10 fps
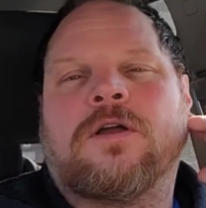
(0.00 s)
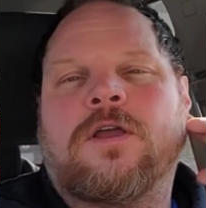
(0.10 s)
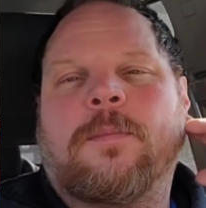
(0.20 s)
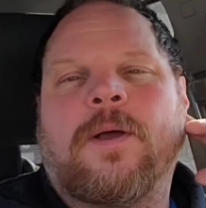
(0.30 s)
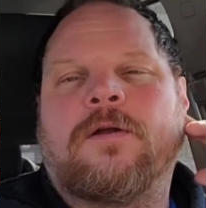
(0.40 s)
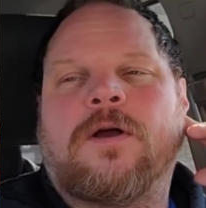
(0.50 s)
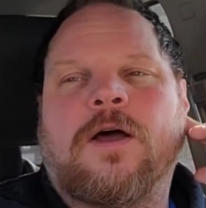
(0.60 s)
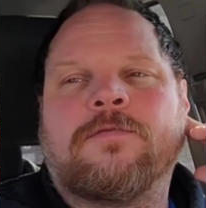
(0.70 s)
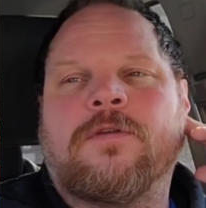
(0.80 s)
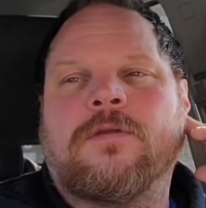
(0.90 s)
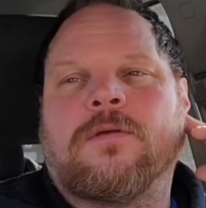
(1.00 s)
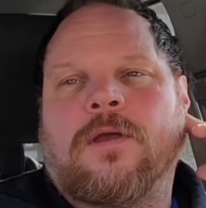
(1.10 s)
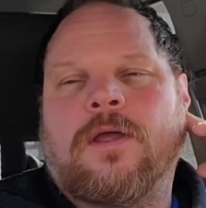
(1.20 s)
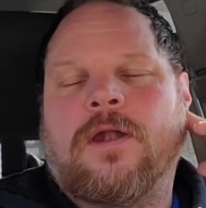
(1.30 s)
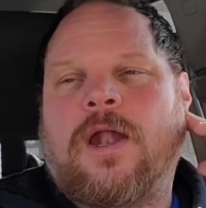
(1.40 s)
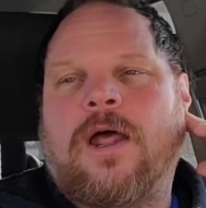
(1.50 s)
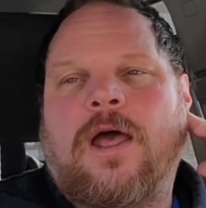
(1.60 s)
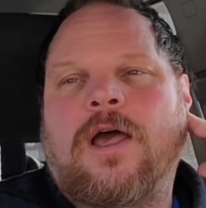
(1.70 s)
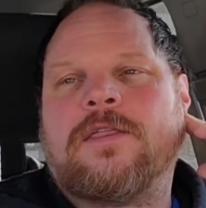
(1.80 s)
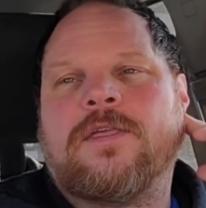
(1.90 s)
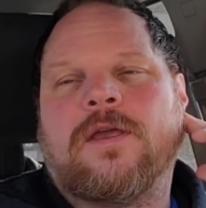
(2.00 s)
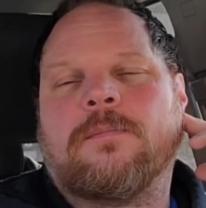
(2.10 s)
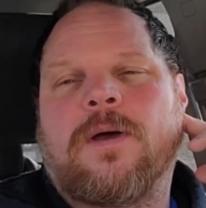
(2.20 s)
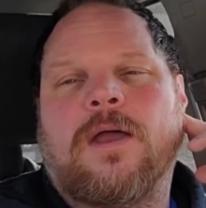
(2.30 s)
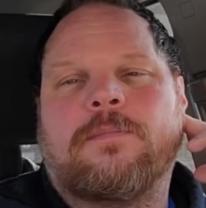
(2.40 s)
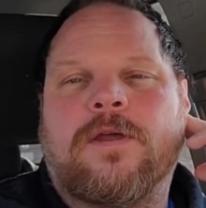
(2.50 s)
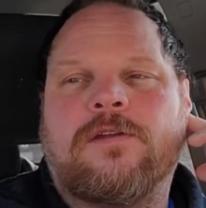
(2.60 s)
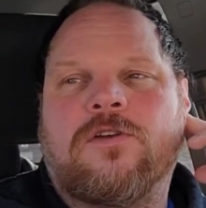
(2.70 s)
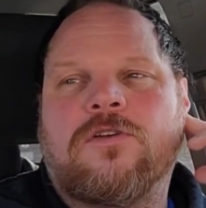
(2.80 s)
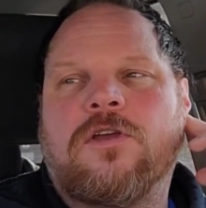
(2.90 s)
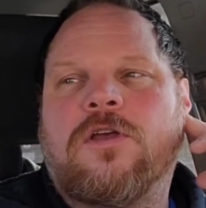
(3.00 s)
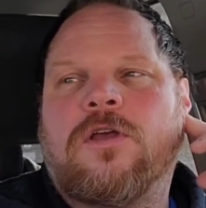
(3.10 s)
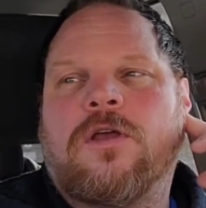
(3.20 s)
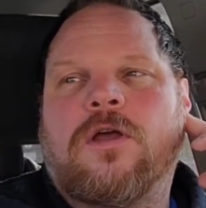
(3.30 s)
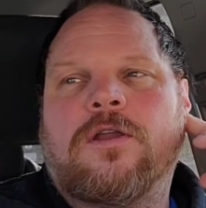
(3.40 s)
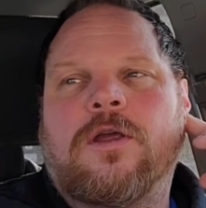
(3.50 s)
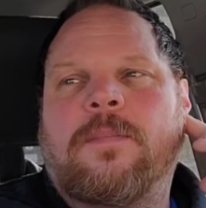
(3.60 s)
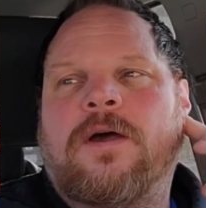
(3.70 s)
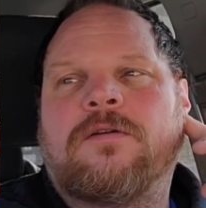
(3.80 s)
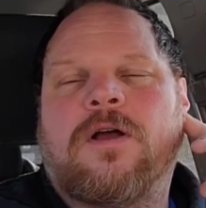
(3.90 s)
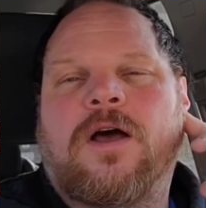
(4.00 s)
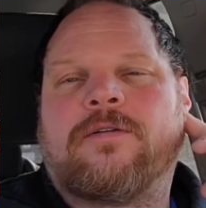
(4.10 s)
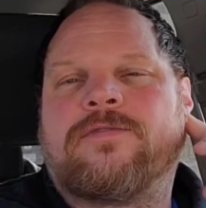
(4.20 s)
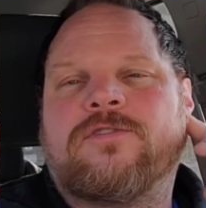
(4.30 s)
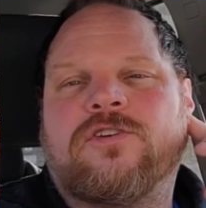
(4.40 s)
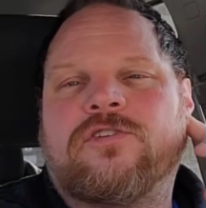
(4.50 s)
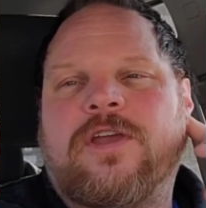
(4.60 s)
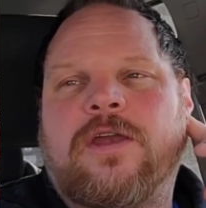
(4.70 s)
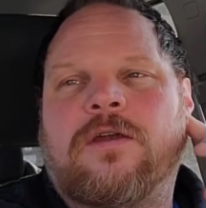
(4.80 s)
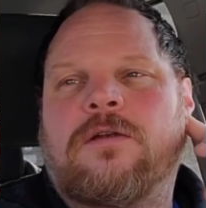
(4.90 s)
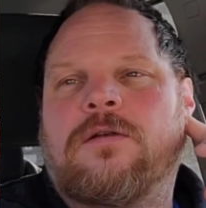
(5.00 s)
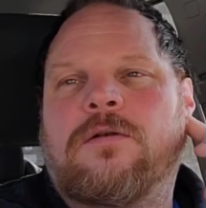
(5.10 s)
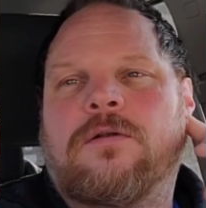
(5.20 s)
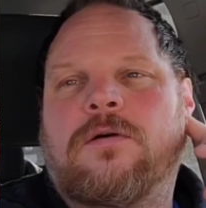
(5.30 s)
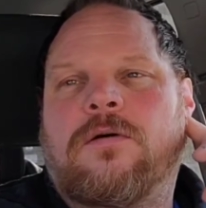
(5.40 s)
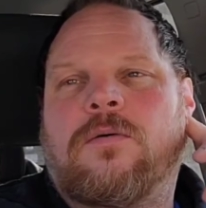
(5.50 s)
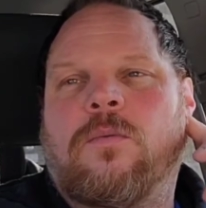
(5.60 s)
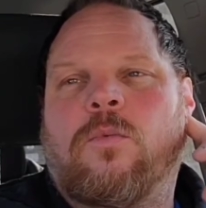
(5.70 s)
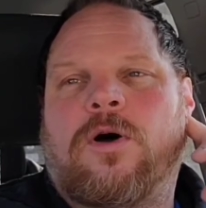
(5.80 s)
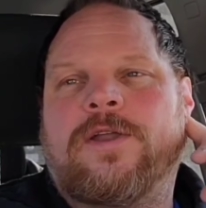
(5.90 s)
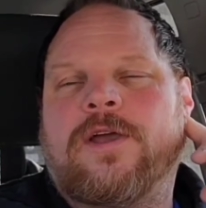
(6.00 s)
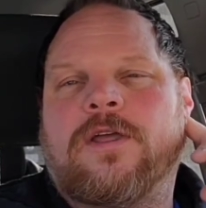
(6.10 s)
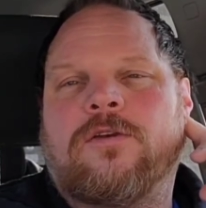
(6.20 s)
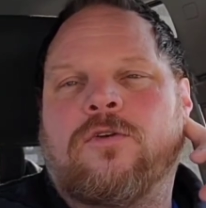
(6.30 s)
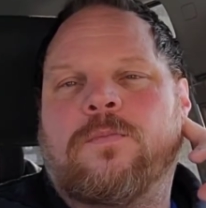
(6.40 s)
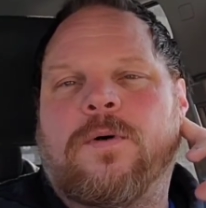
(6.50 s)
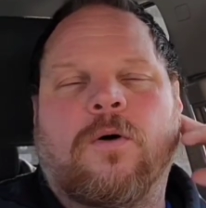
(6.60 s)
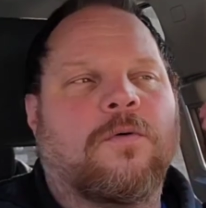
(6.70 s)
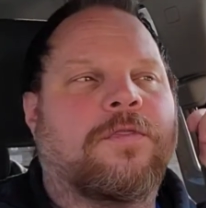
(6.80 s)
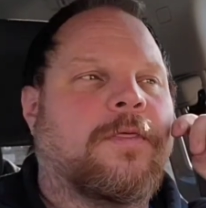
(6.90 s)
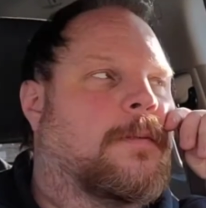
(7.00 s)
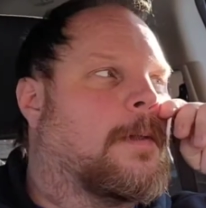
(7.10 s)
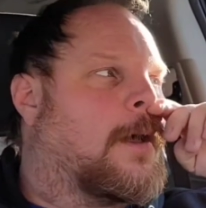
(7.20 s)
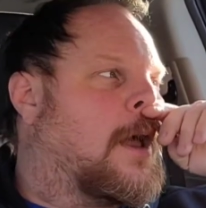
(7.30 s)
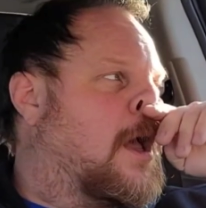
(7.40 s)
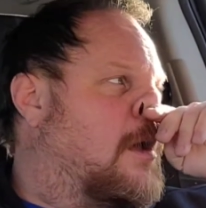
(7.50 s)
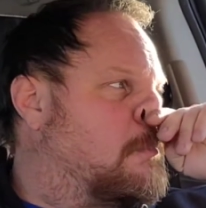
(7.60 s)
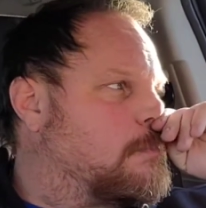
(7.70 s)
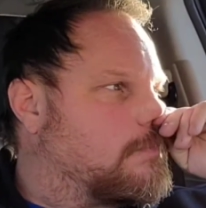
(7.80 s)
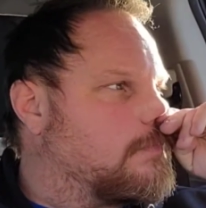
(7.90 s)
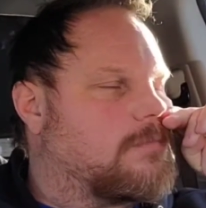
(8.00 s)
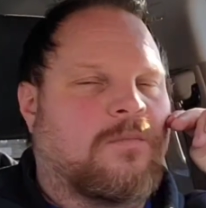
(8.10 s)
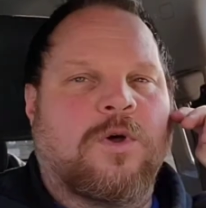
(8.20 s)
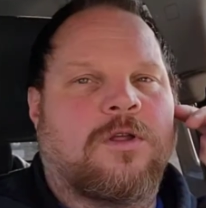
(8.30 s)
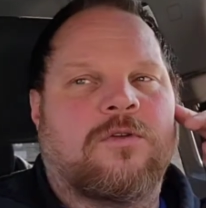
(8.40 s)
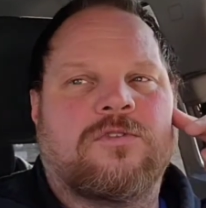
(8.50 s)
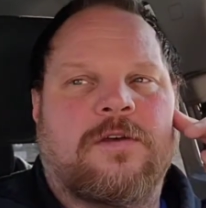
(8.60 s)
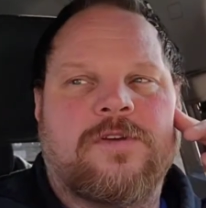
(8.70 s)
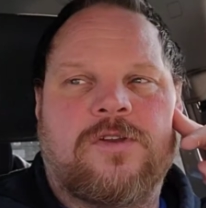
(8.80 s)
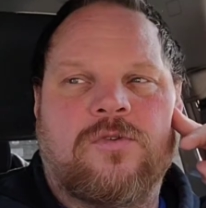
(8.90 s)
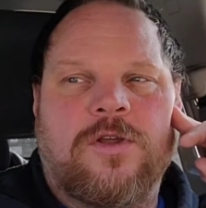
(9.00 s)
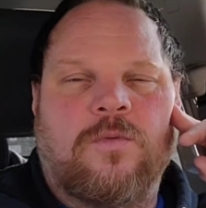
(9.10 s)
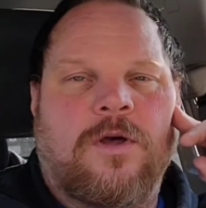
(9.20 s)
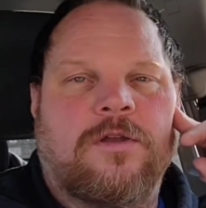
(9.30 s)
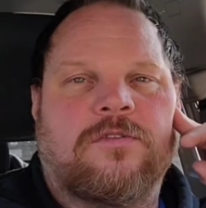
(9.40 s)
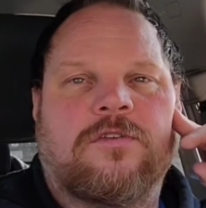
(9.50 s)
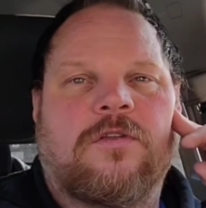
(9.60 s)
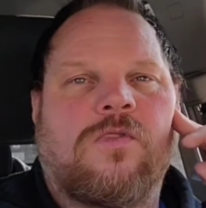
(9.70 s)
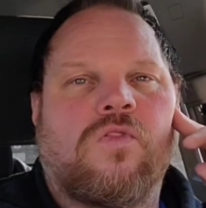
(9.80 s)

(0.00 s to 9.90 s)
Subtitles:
you're better off, and I think, in my opinion, you're better off just getting one that can do both, one of those heavy duty ones,